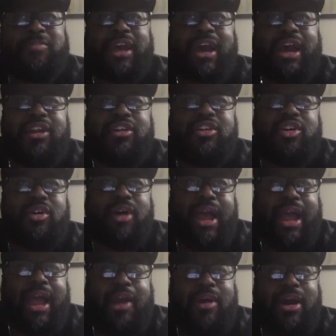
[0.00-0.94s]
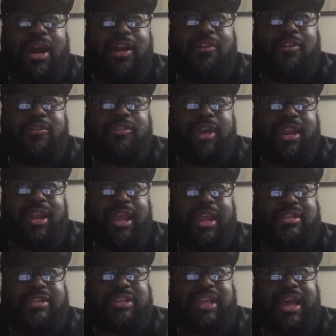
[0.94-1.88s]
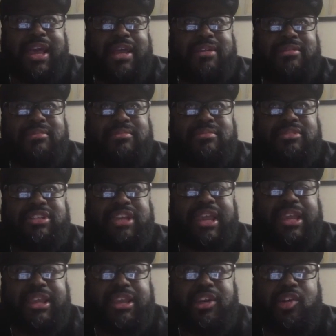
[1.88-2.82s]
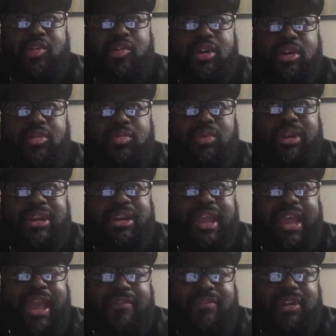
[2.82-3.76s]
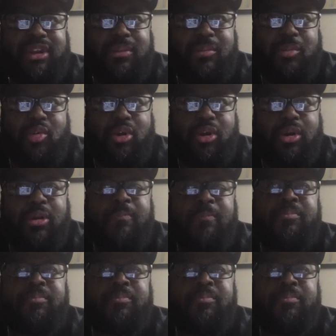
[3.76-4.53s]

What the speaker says: I don't know how our frat house got taken or we didn't have it anymore,